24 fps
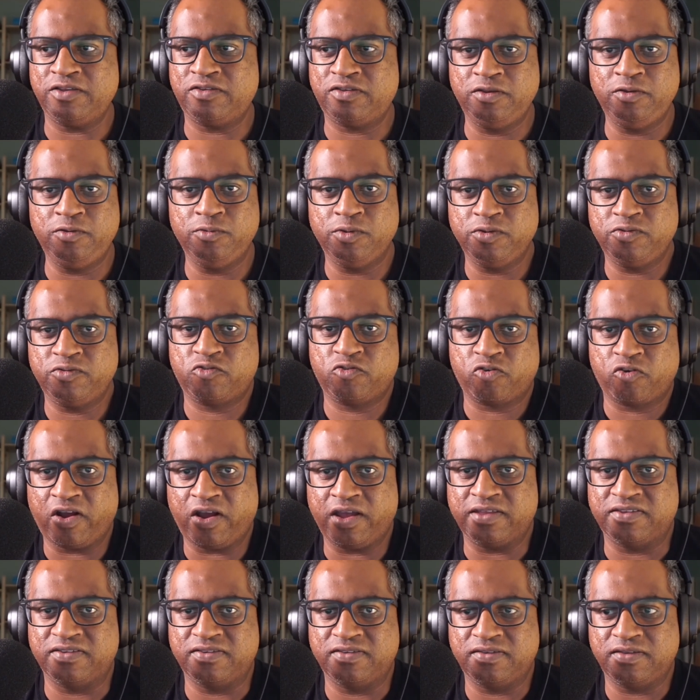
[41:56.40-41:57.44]
audience, you lose
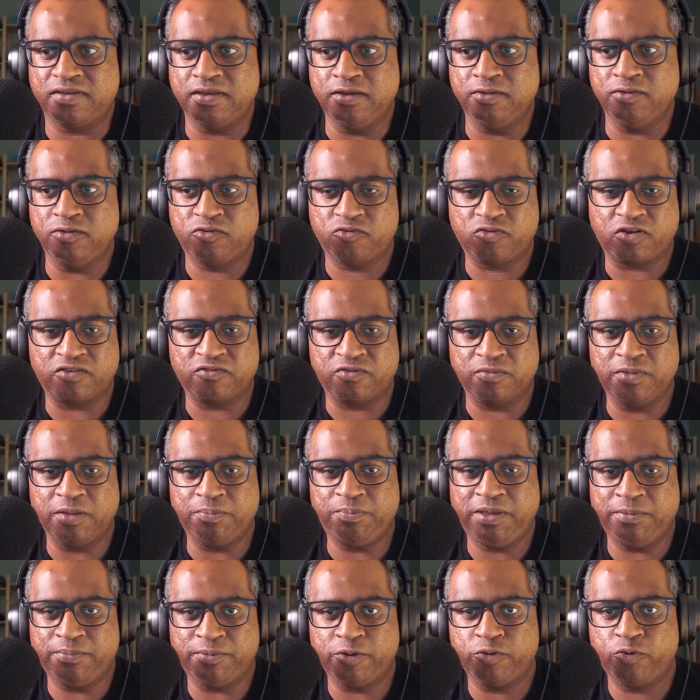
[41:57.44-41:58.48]
trust. You lose trust from
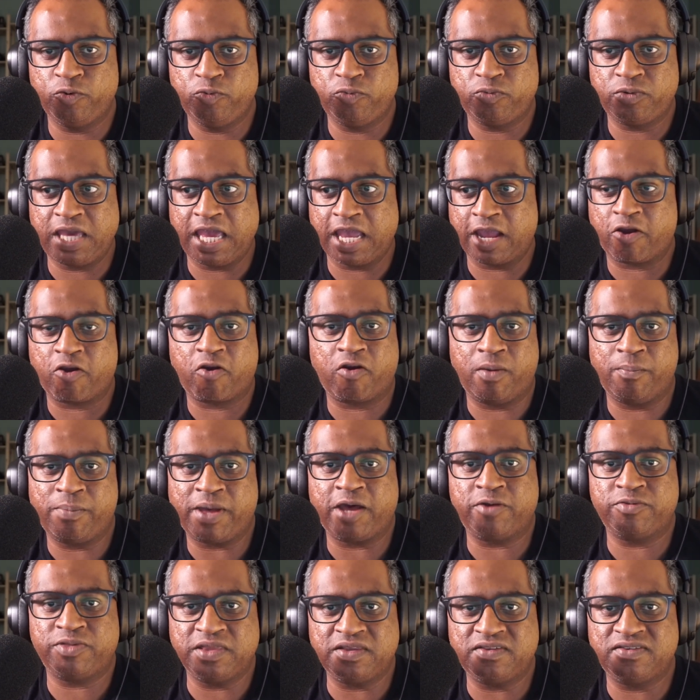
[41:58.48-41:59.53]
the people who care
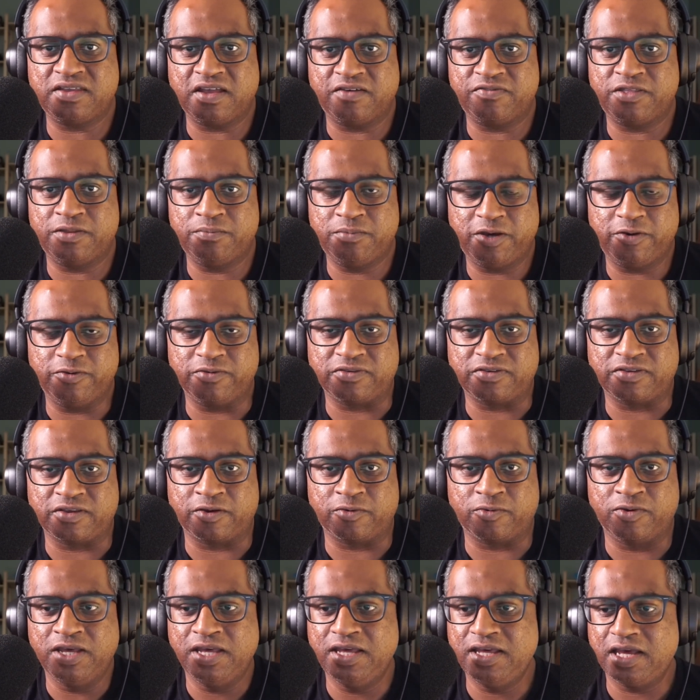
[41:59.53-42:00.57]
about the stuff the most.
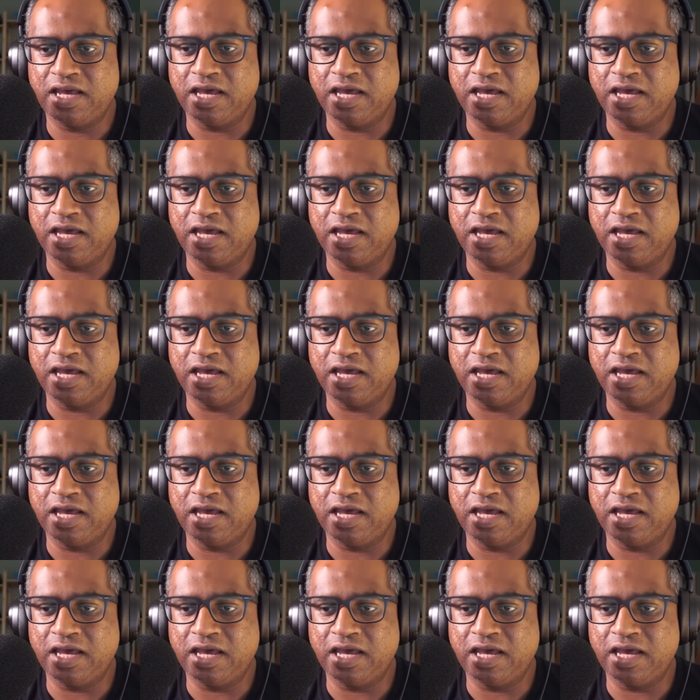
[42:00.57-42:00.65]
So